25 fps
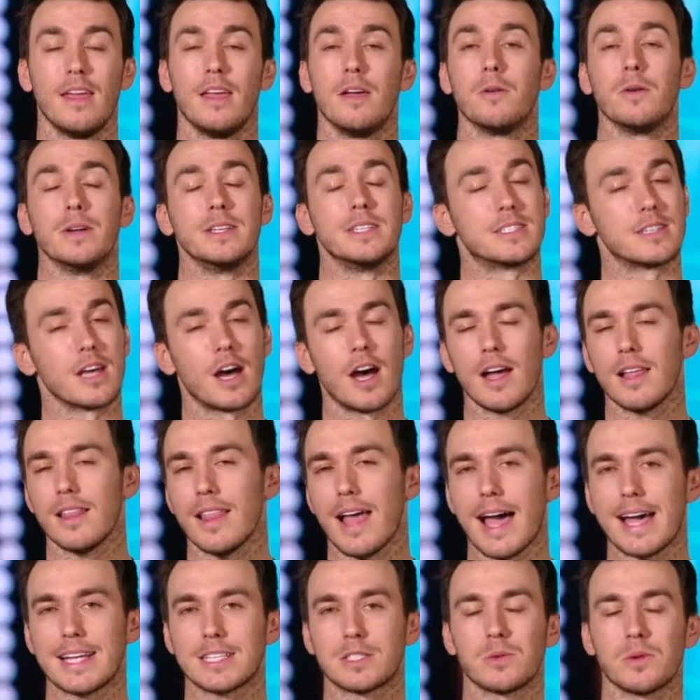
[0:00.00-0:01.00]
We saw it
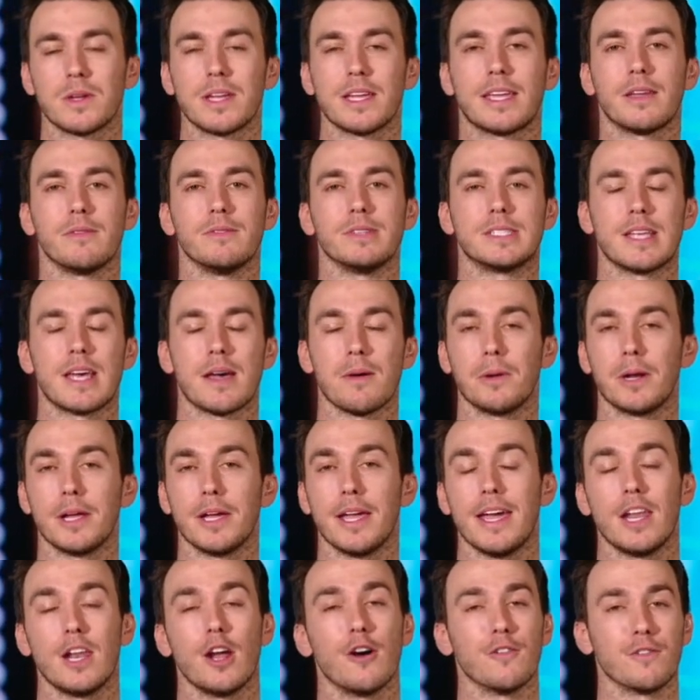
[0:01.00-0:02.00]
last week. He was able to
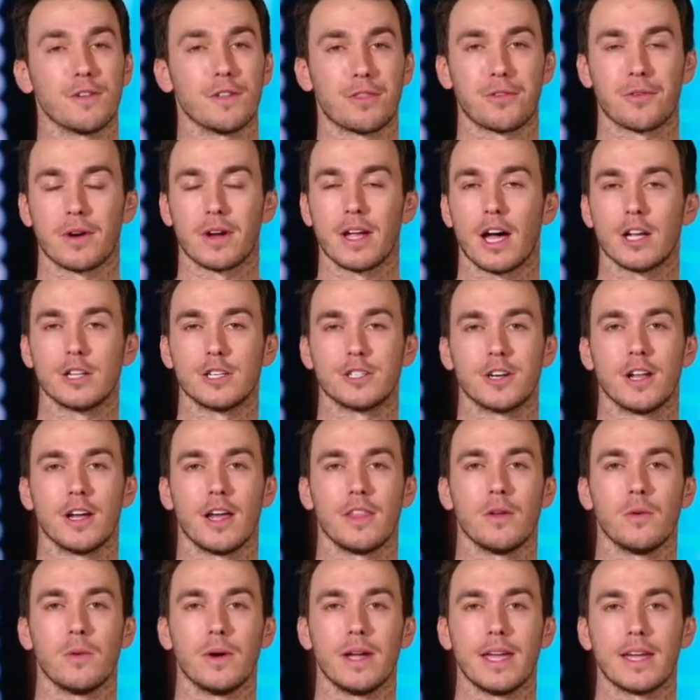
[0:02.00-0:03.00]
hit over 300
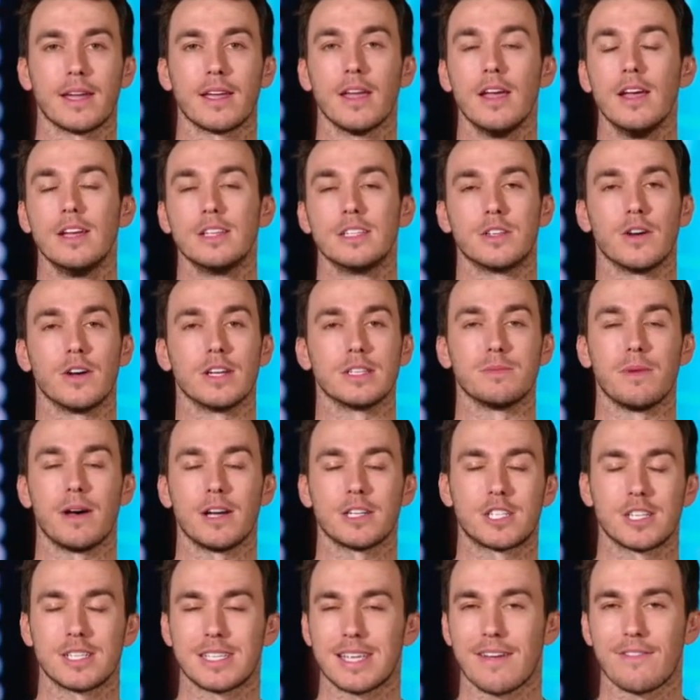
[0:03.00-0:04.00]
on the week. So as
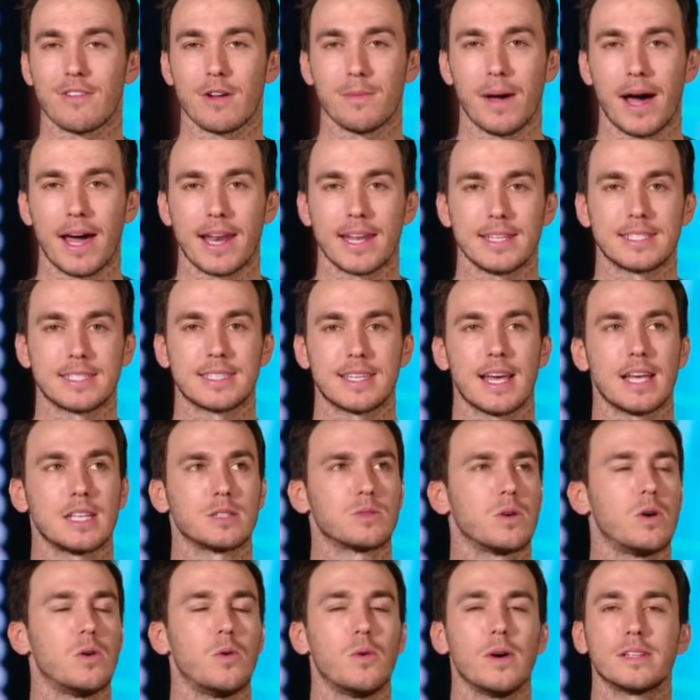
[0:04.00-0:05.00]
much as everybody says,
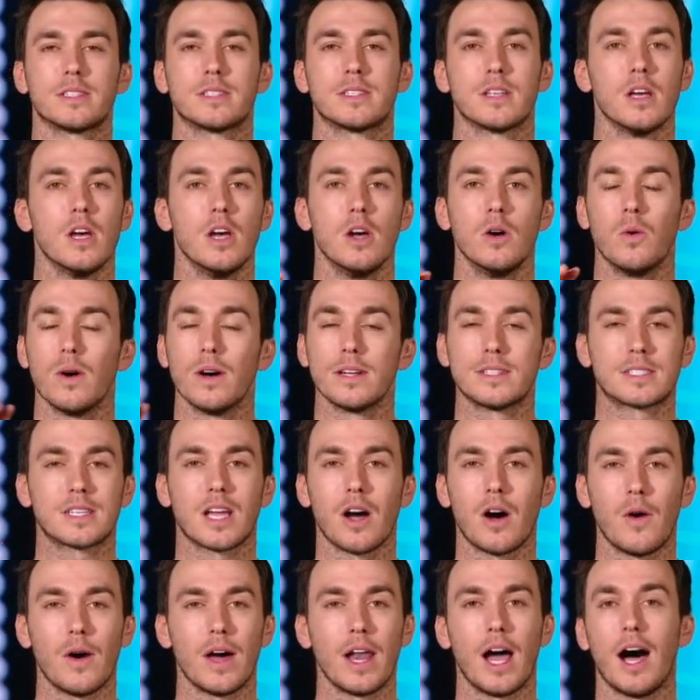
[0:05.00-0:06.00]
well, what's what's
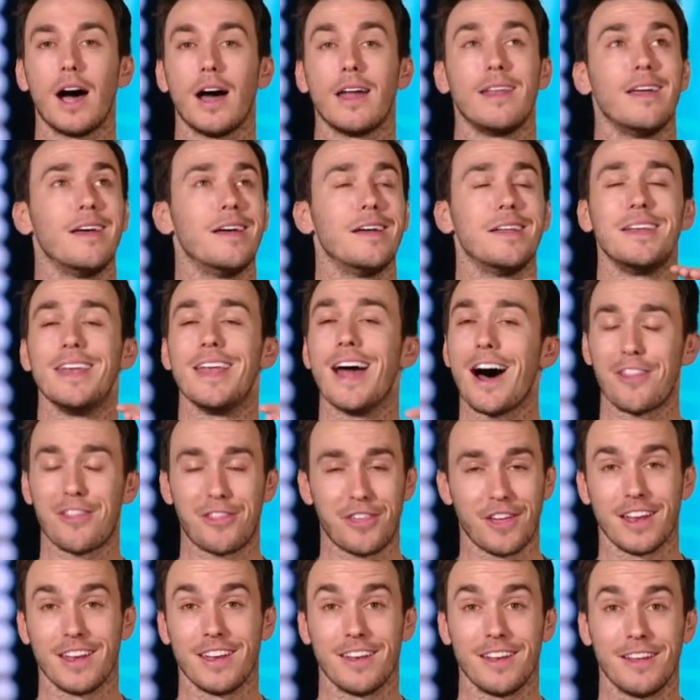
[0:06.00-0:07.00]
going on?
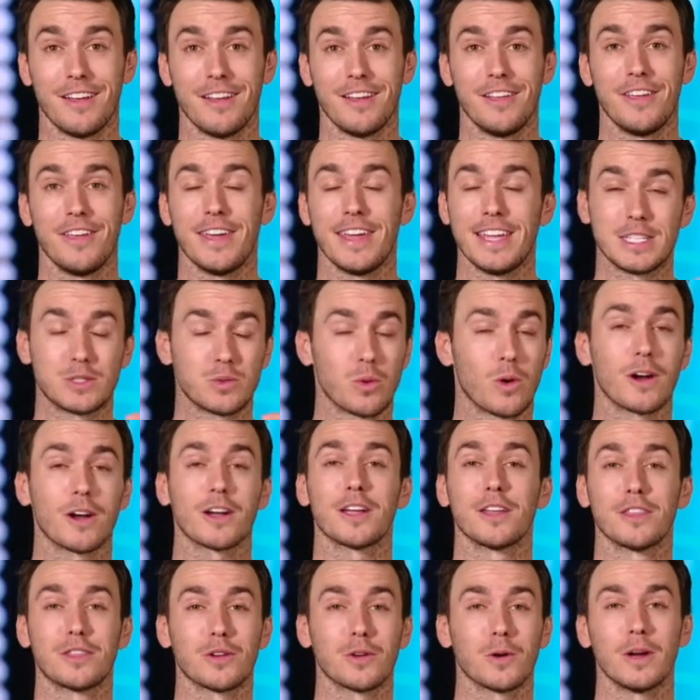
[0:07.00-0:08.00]
Nothing. He's
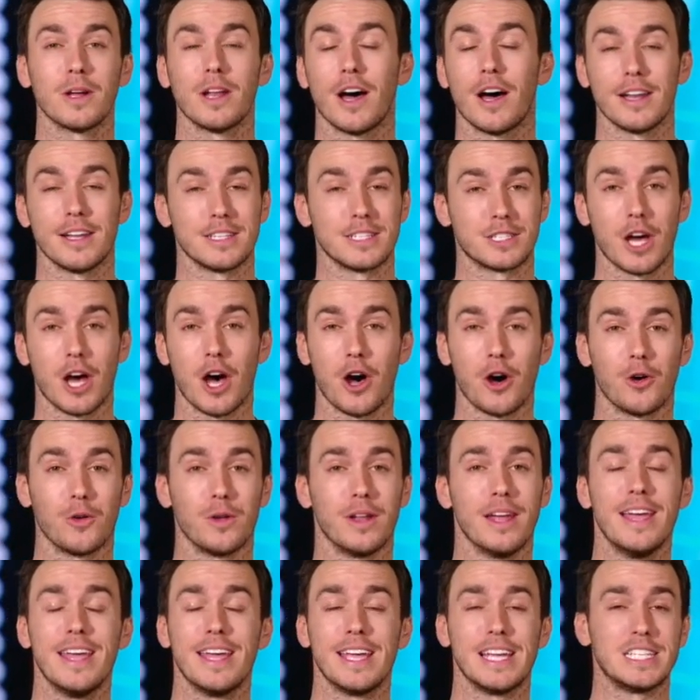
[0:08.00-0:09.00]
working through it on his own.
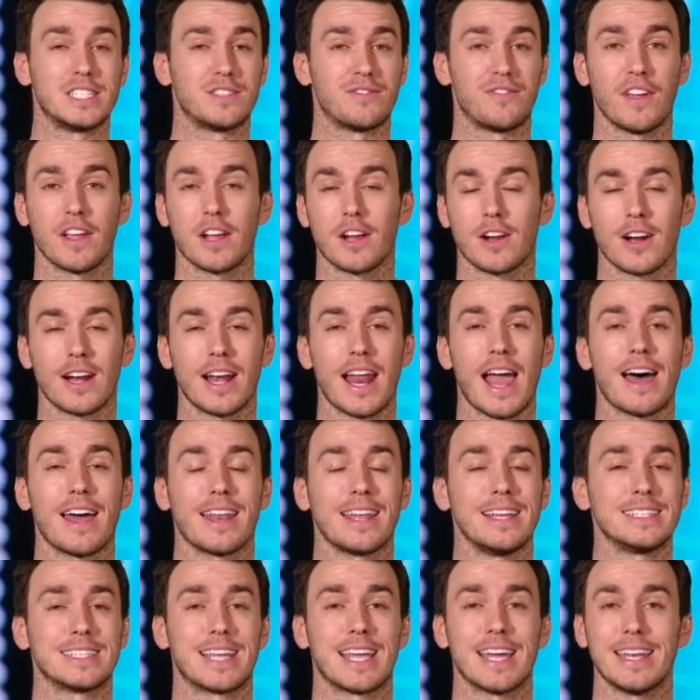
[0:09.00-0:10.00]
He's figuring out.
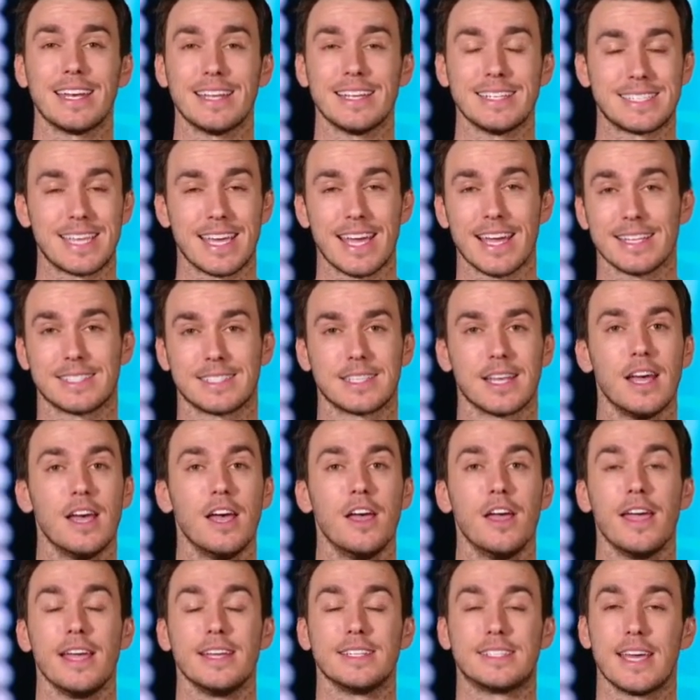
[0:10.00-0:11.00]
He's getting his hits.
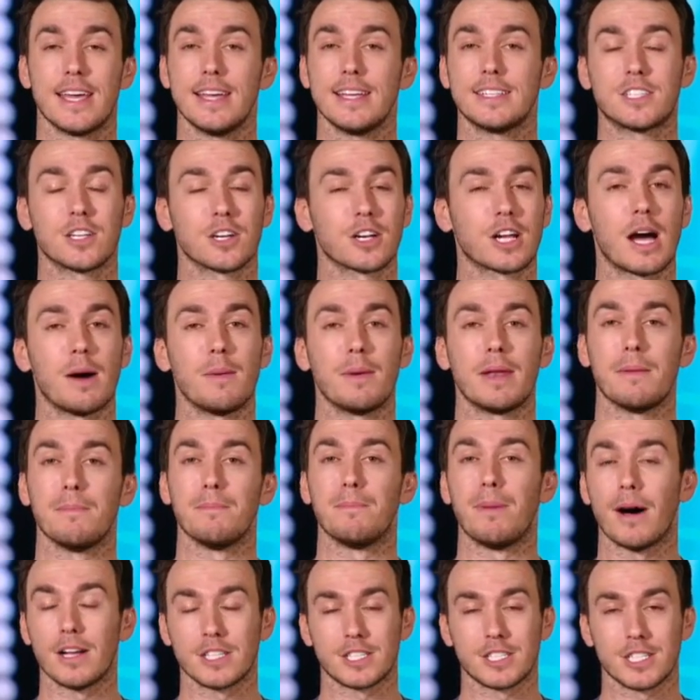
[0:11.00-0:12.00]
His hits are coming in
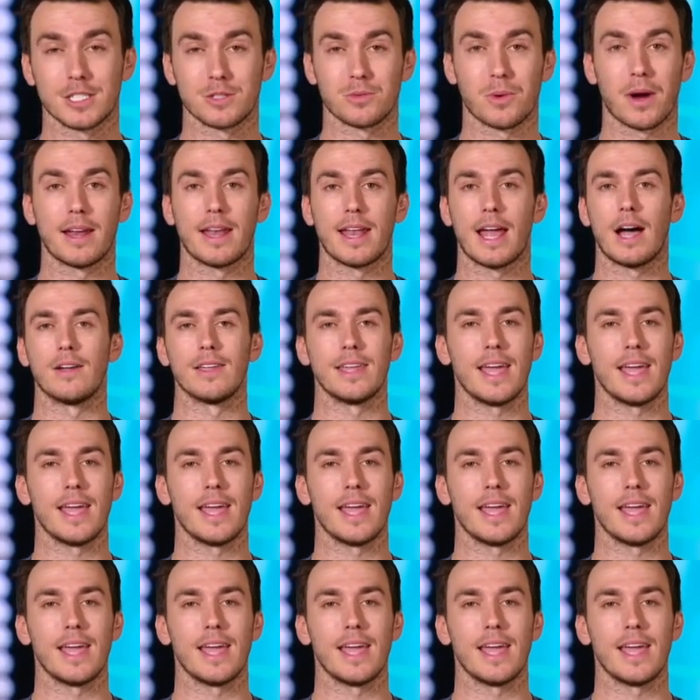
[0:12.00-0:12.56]
bunches right now.